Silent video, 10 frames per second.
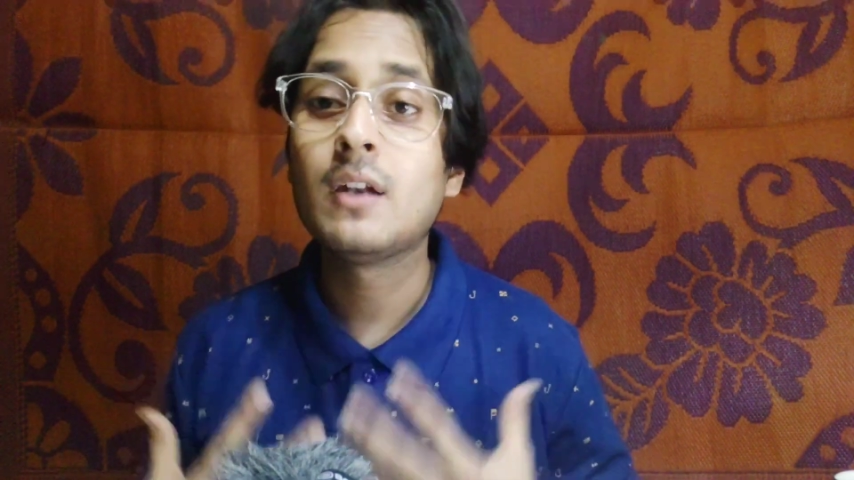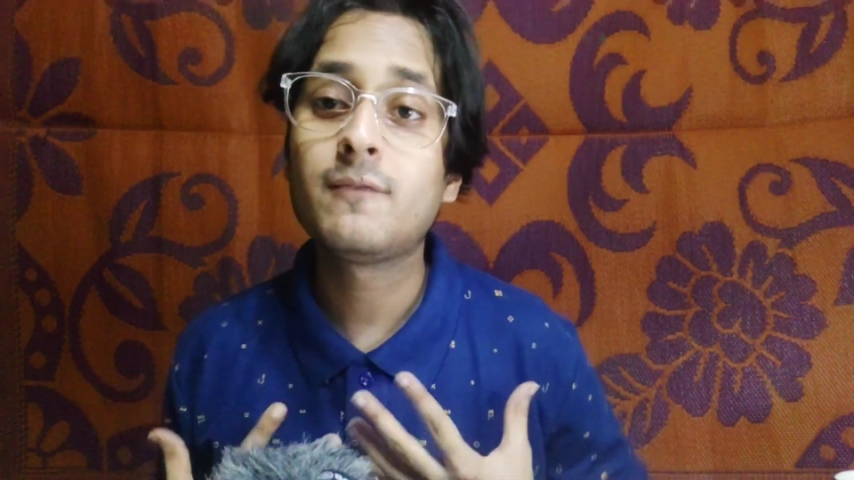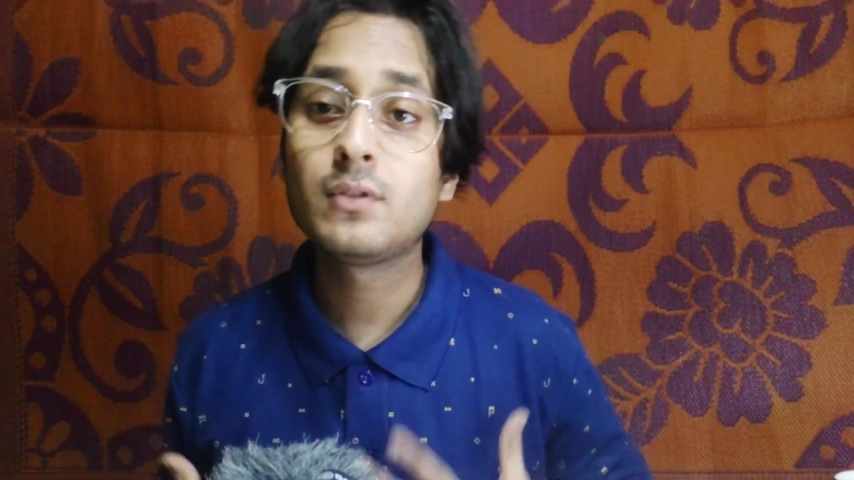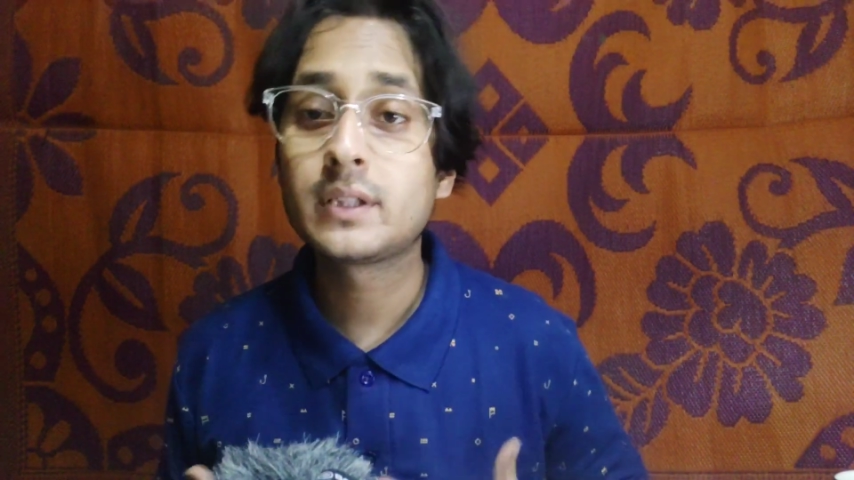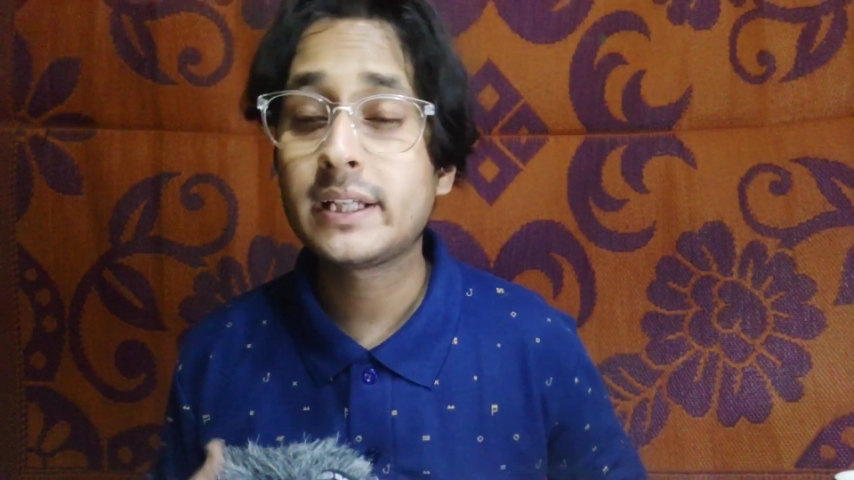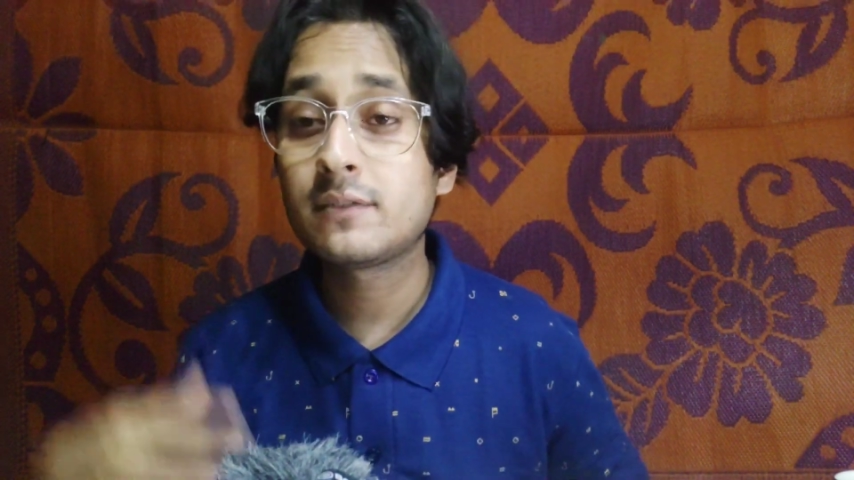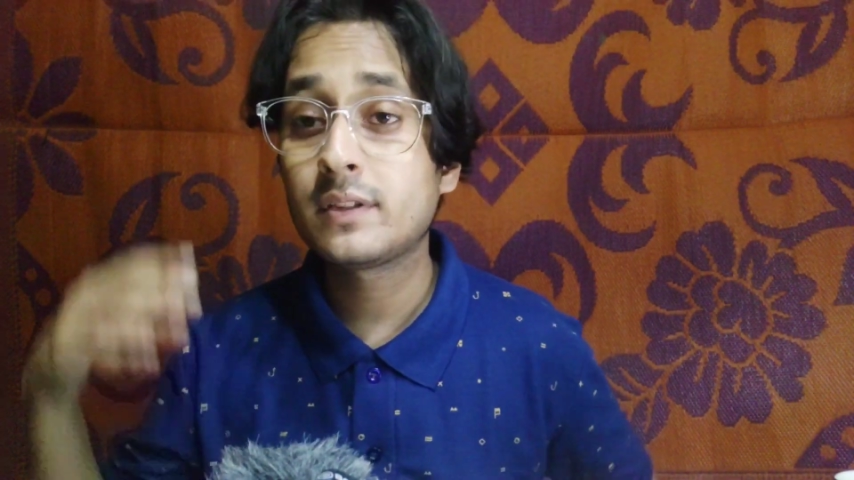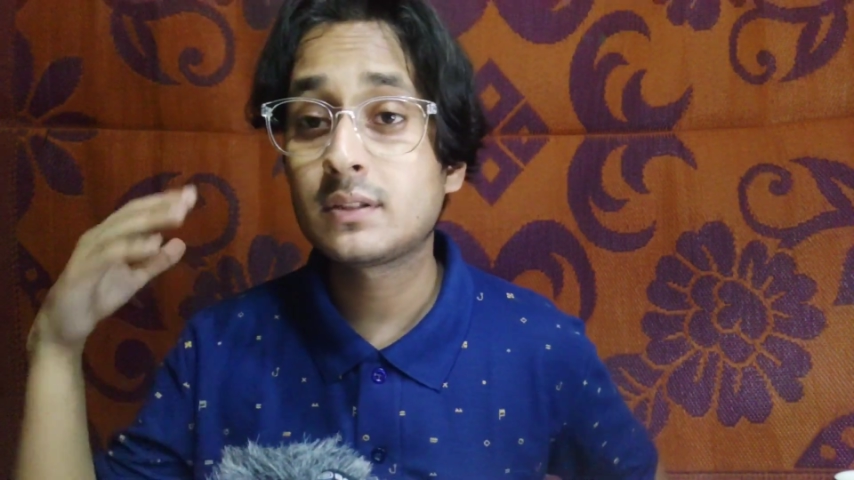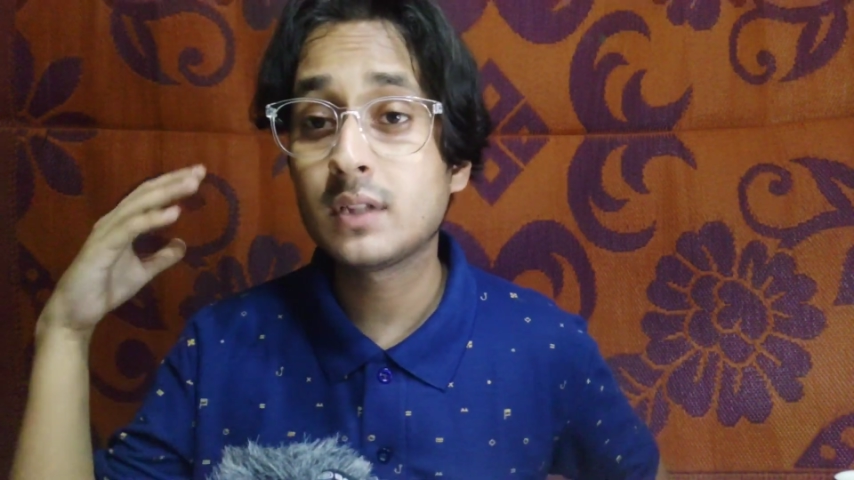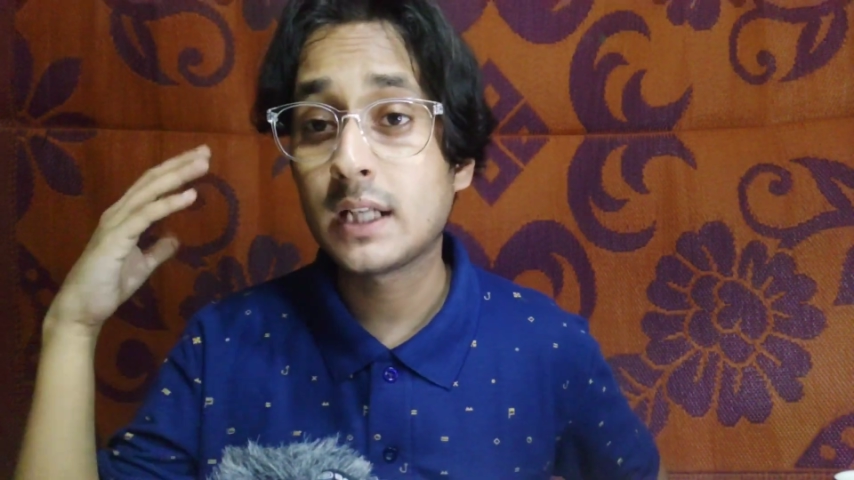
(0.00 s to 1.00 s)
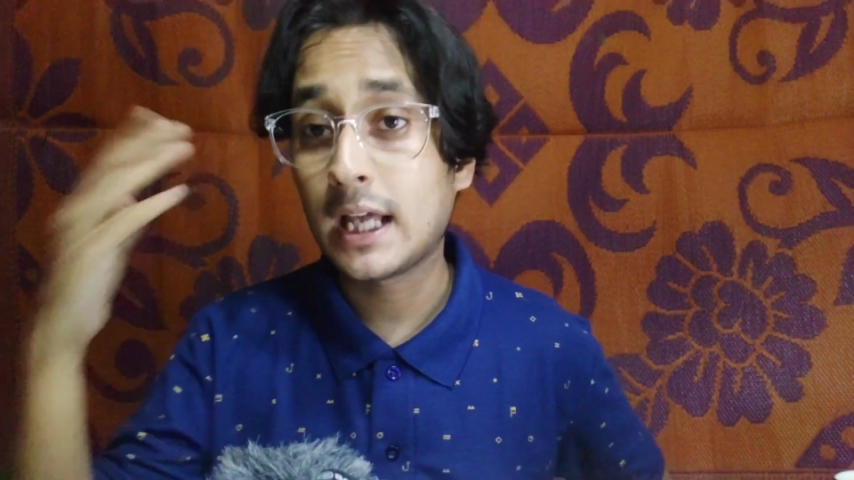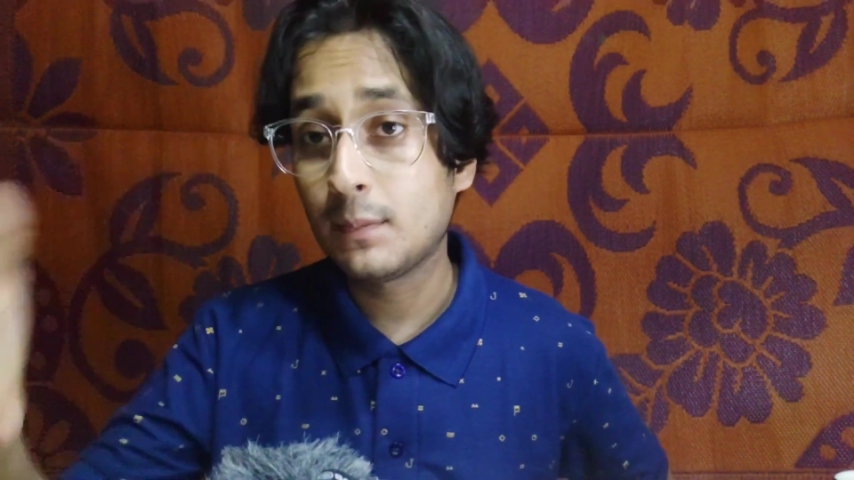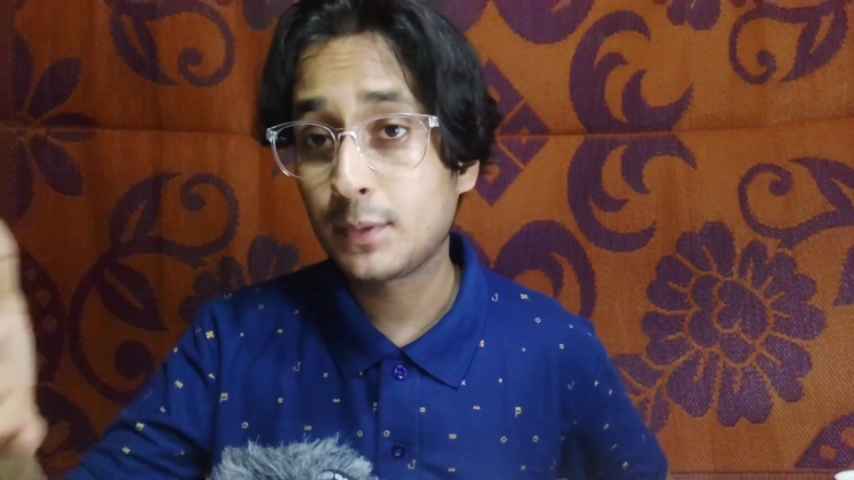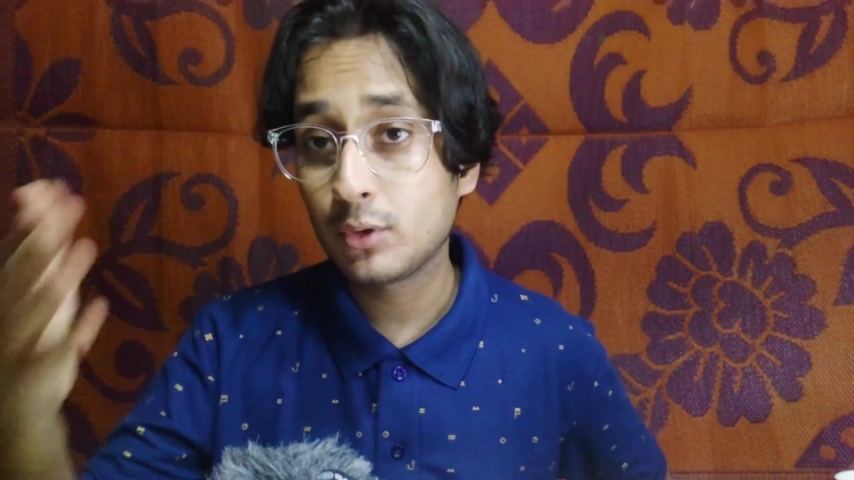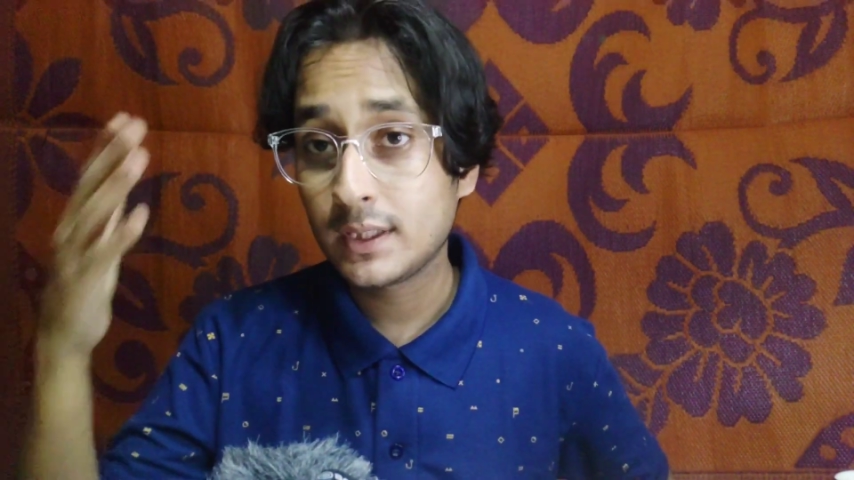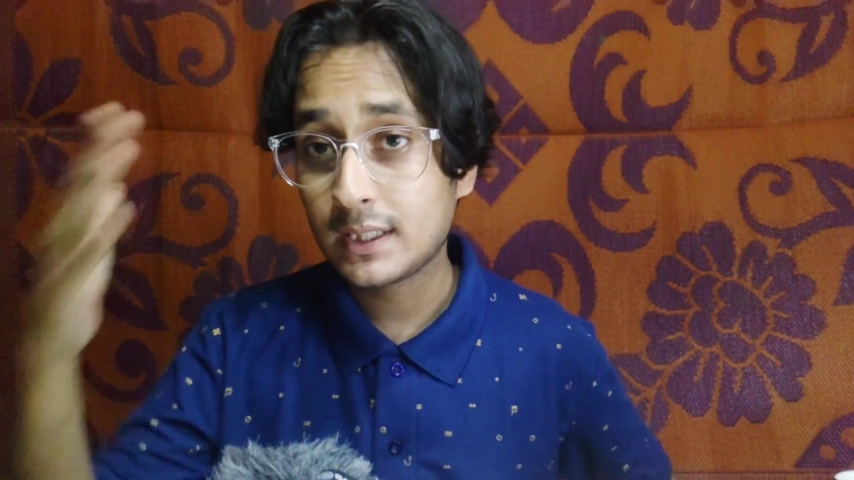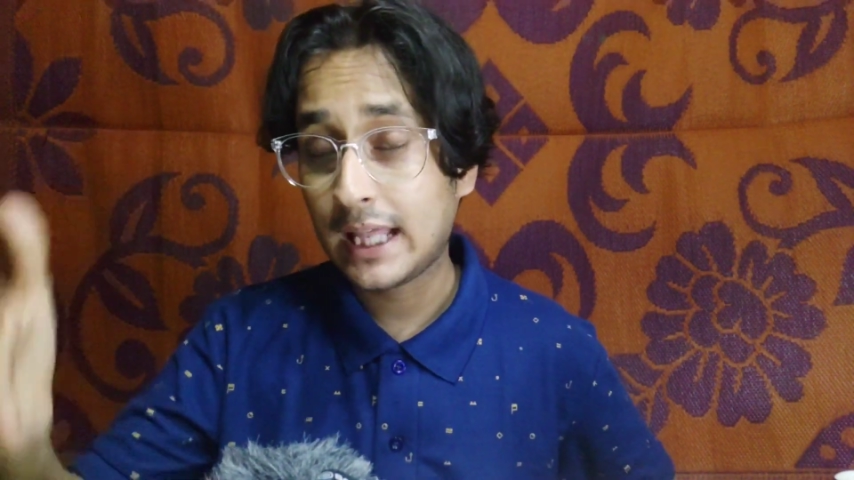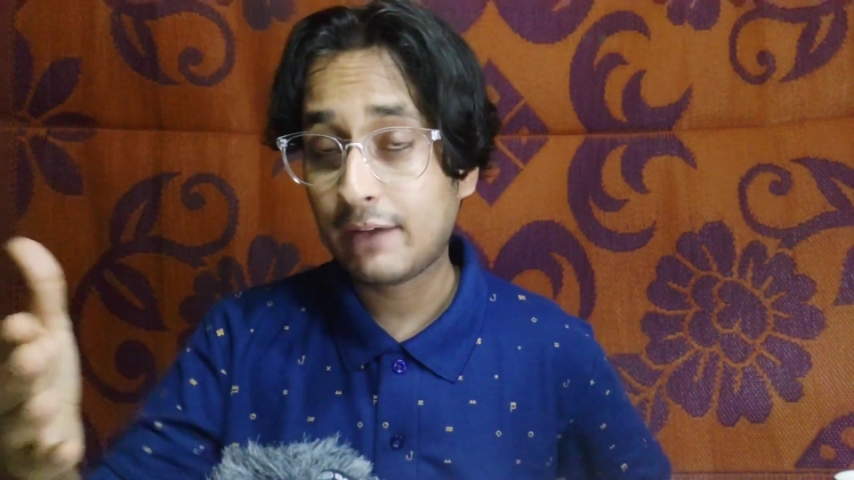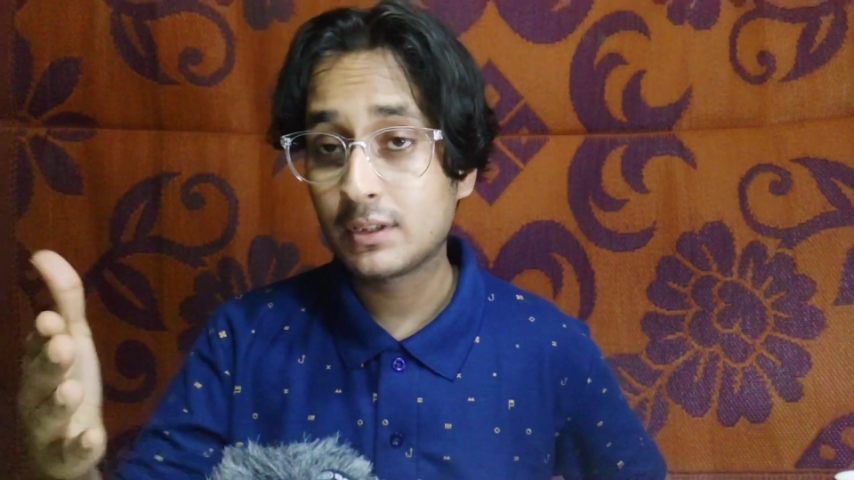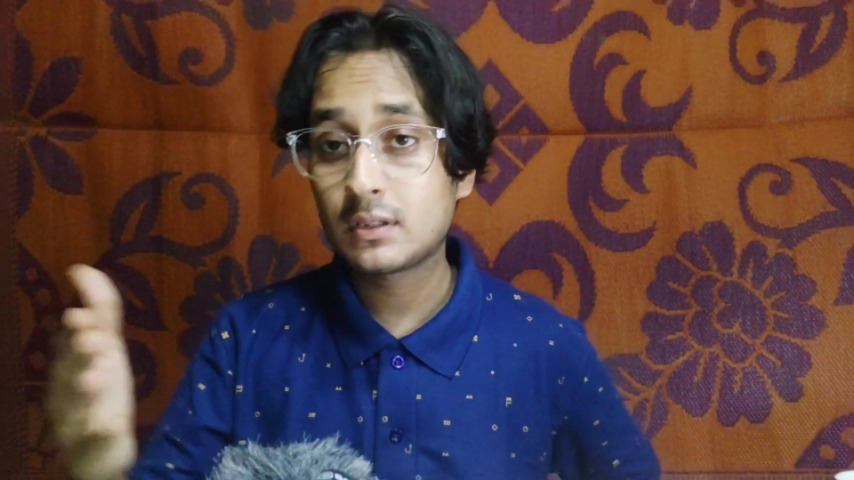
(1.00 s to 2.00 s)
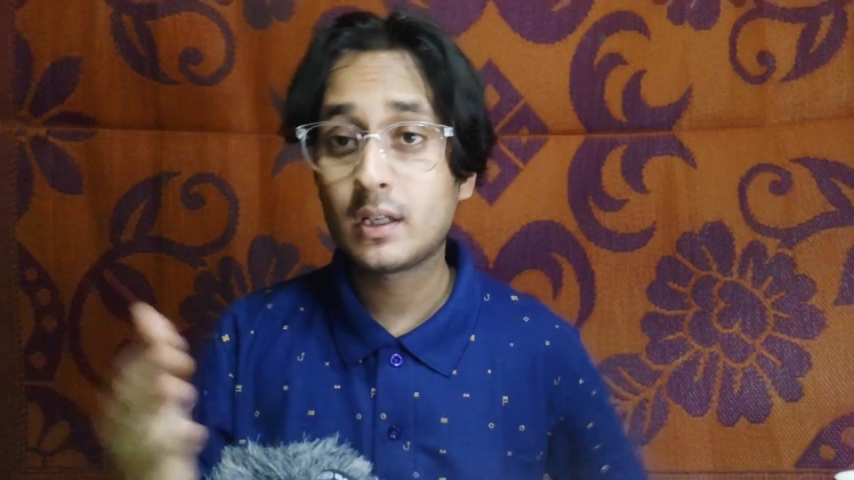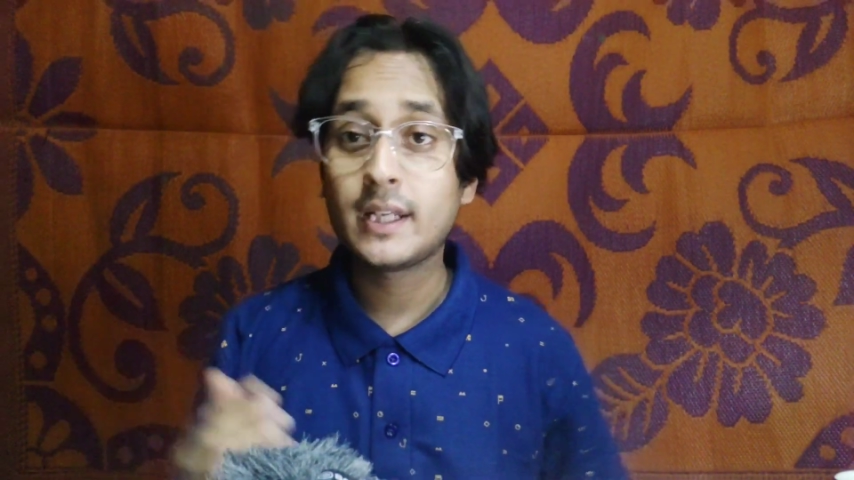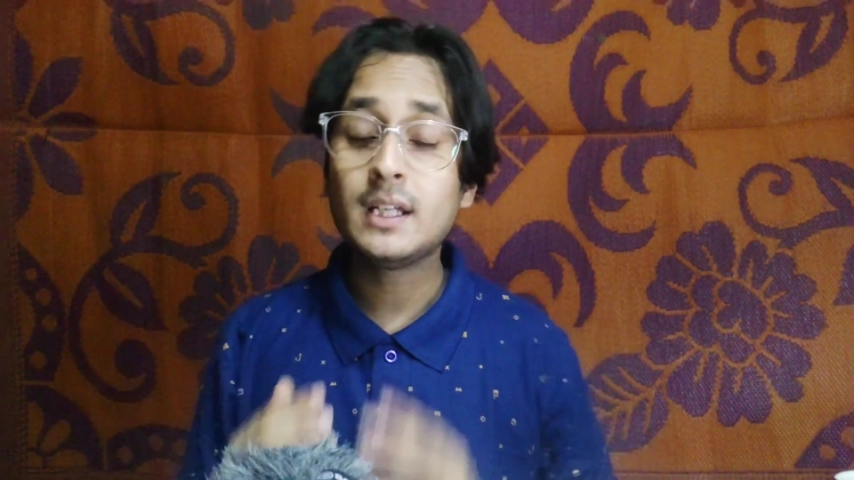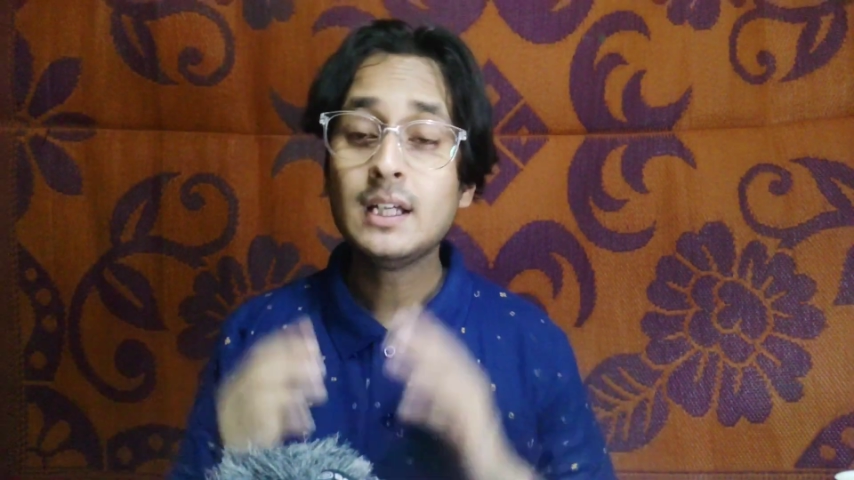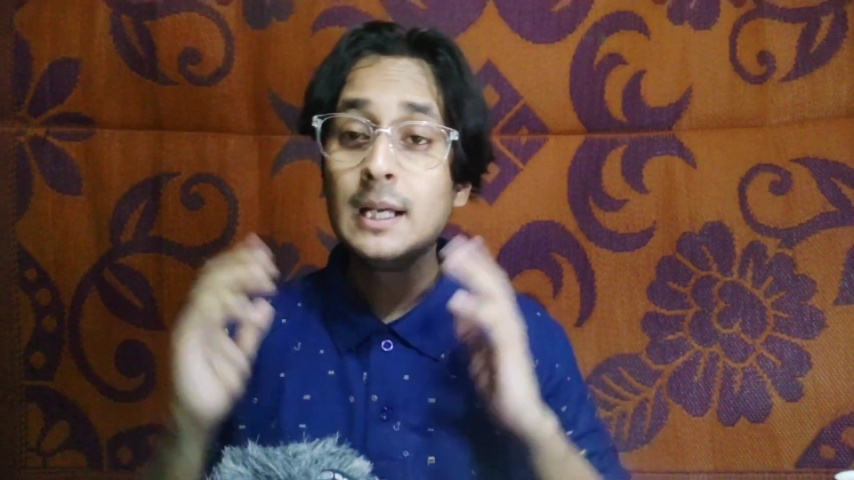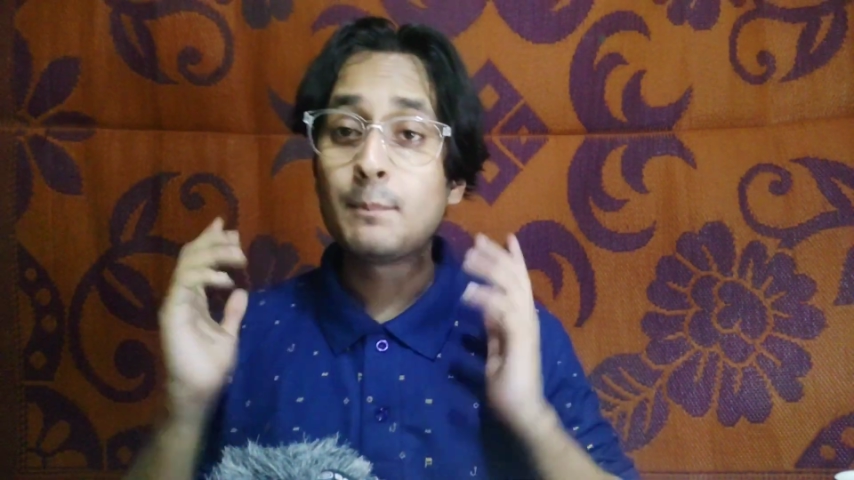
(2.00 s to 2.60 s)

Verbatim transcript: helpful things which will help you in the language learning